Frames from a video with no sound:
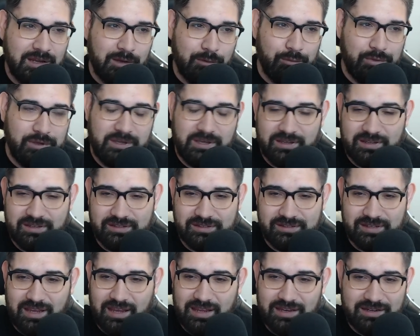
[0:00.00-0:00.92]

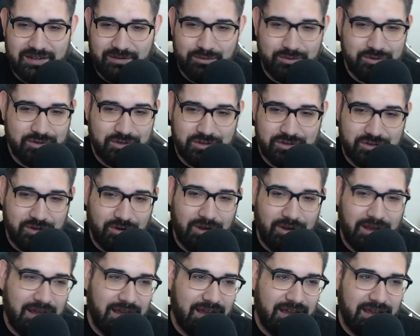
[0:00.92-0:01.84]
because I, it was just so
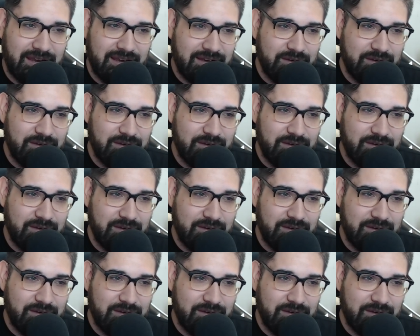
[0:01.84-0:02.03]
hot.